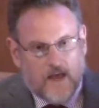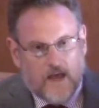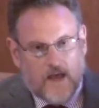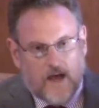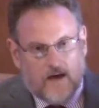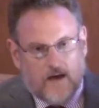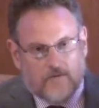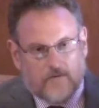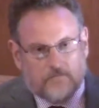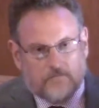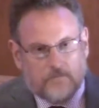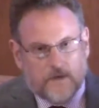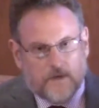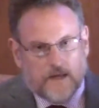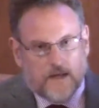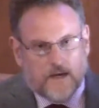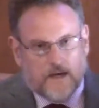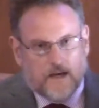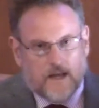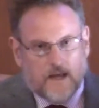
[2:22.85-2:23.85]
have
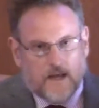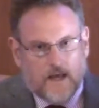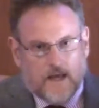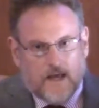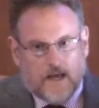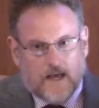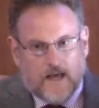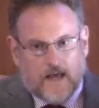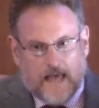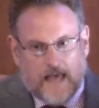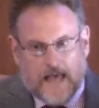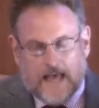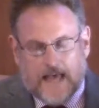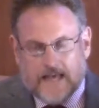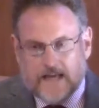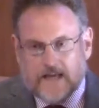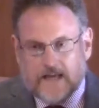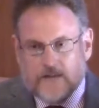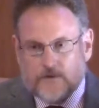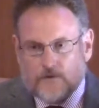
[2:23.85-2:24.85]
been
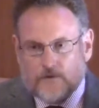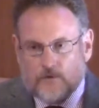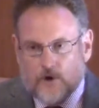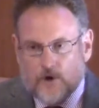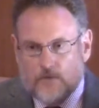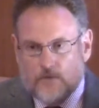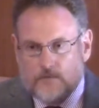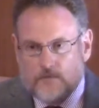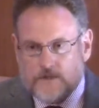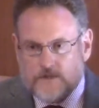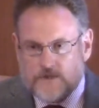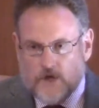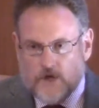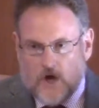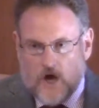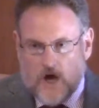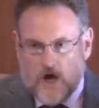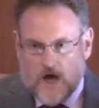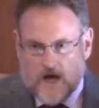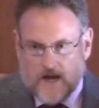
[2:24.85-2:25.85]
egging the Romans
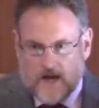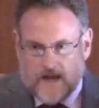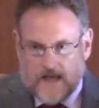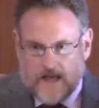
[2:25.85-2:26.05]
on,